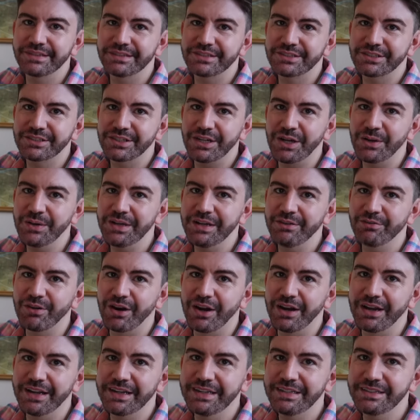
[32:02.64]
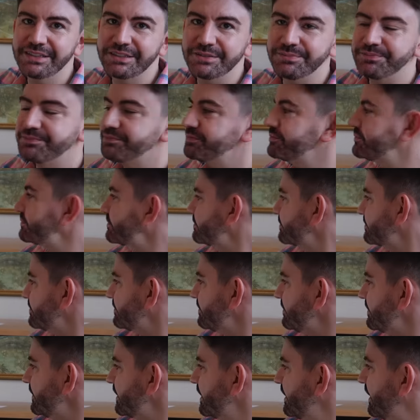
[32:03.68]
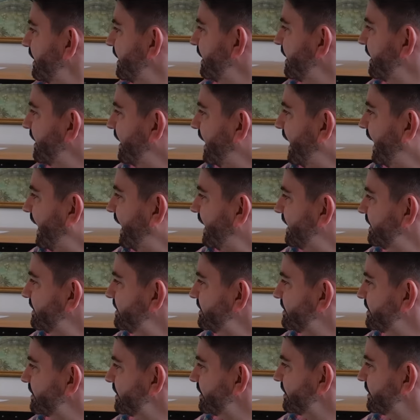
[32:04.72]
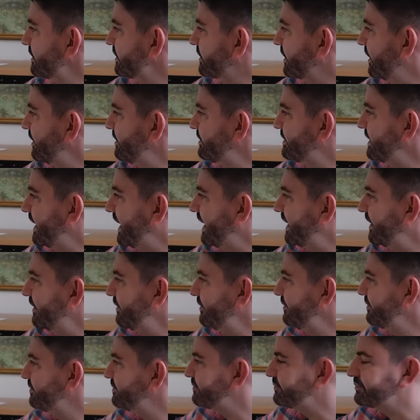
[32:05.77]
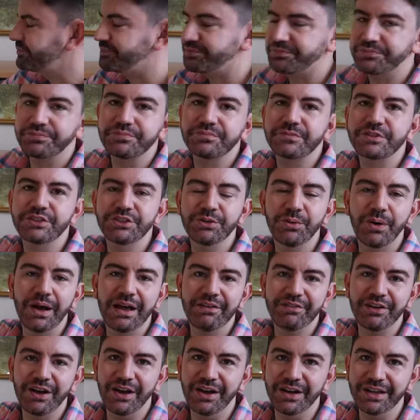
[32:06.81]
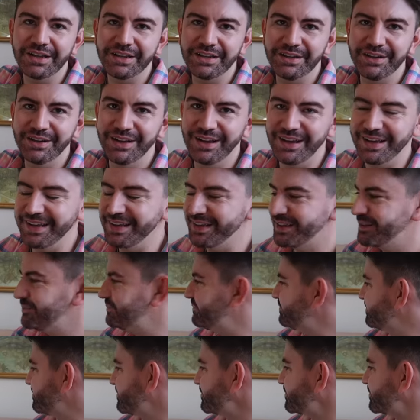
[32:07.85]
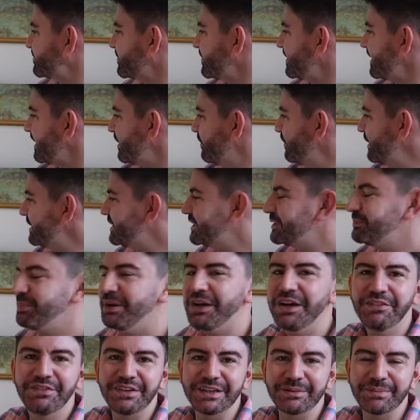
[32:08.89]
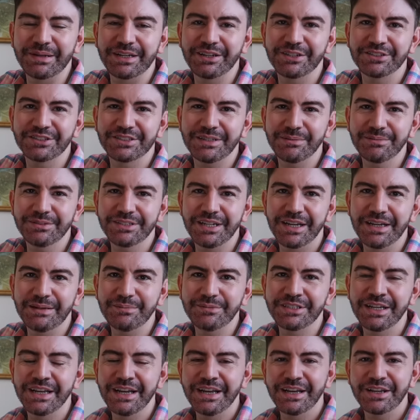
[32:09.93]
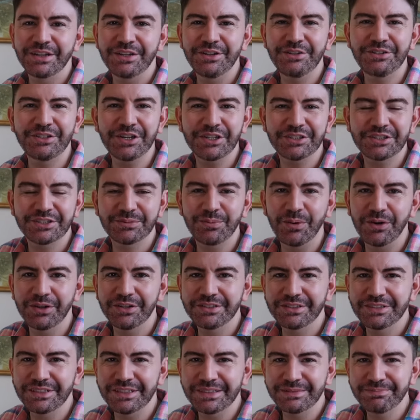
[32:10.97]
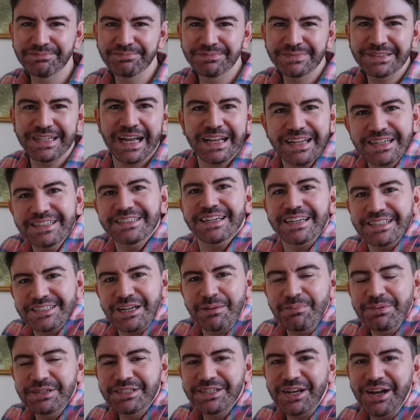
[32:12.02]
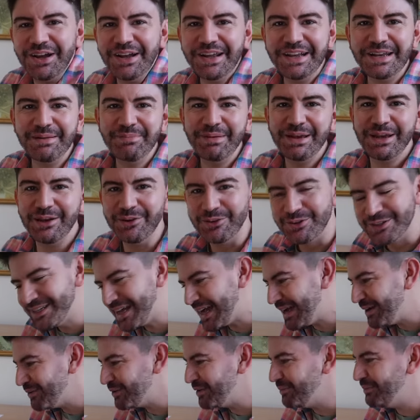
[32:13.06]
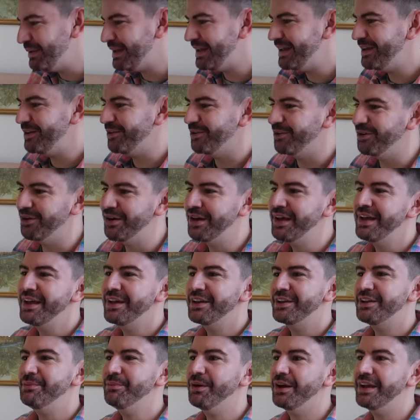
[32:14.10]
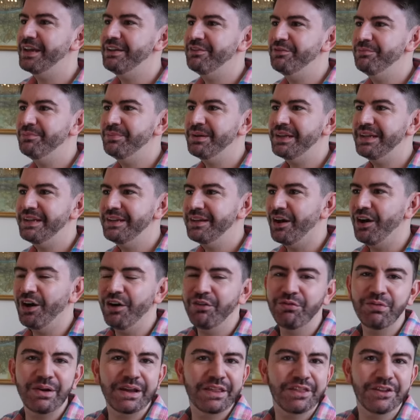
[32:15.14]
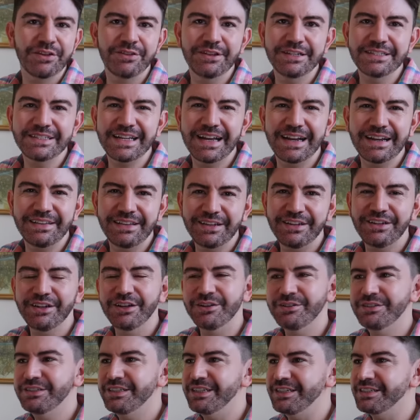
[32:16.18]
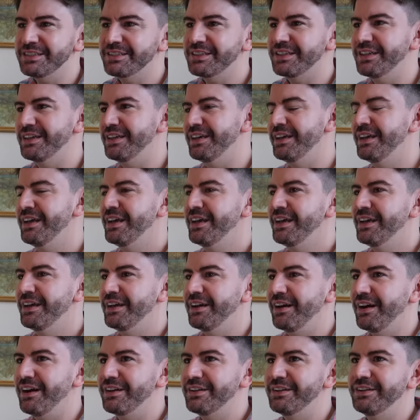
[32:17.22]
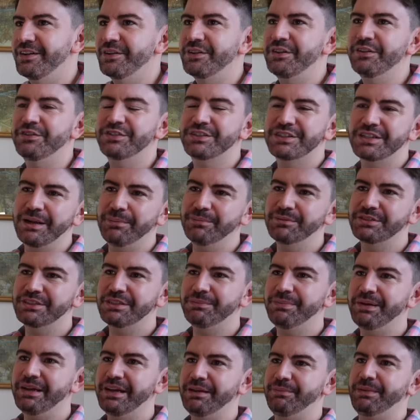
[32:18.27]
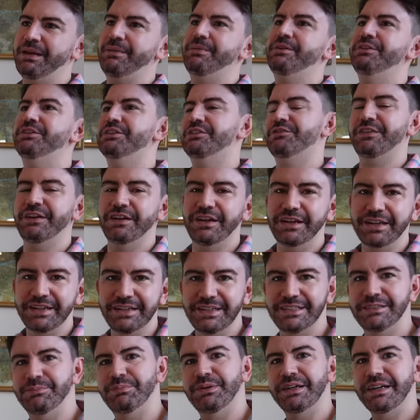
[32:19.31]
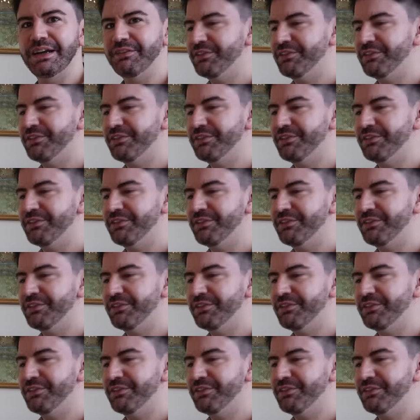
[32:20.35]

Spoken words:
slowly rise and go down to whatever height you like, which is perfect because sometimes you just want to get your desk up a tiny bit or down a bit, or you might even be halfway through the day and then you notice that, I don't know, you've slumped a bit, maybe you just feel like you need to bring